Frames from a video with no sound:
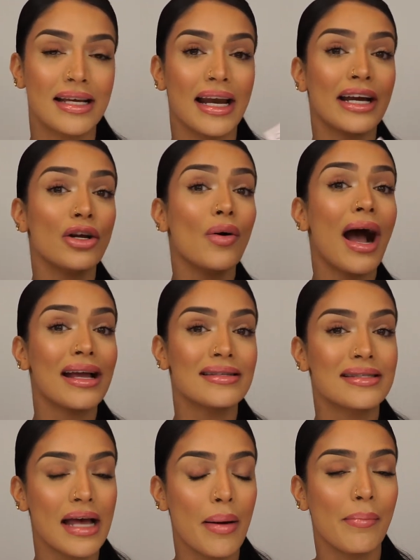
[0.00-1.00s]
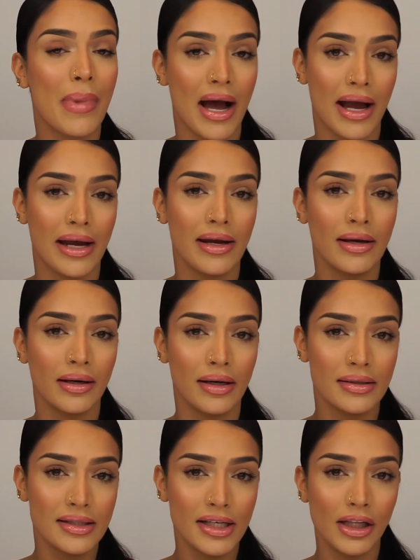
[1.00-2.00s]
And I know I set my
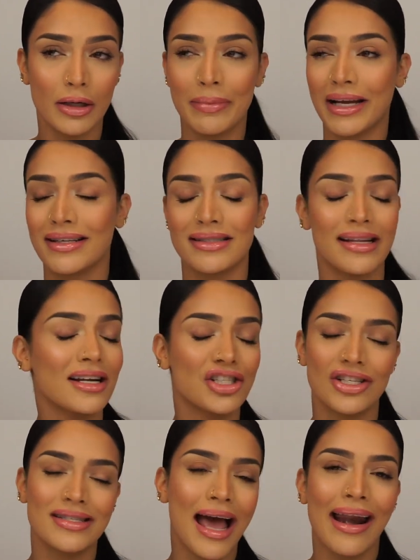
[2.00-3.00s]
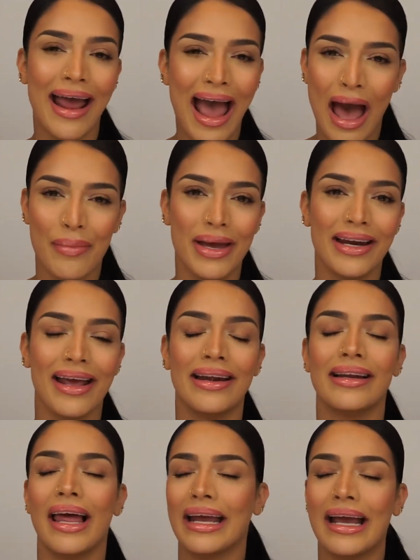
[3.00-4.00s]
concealer because that's just out of habit
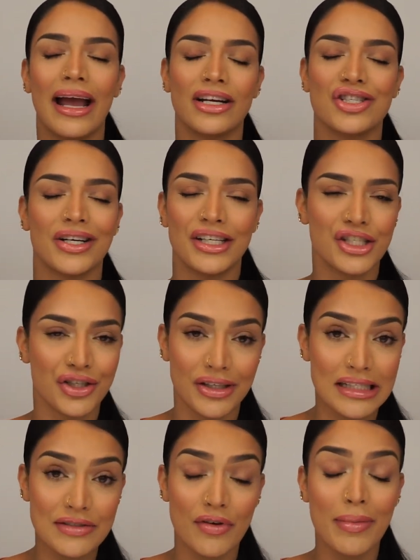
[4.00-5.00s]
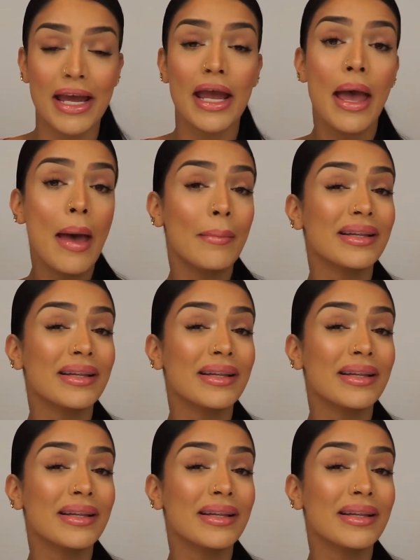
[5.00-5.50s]
and like extra insurance for me,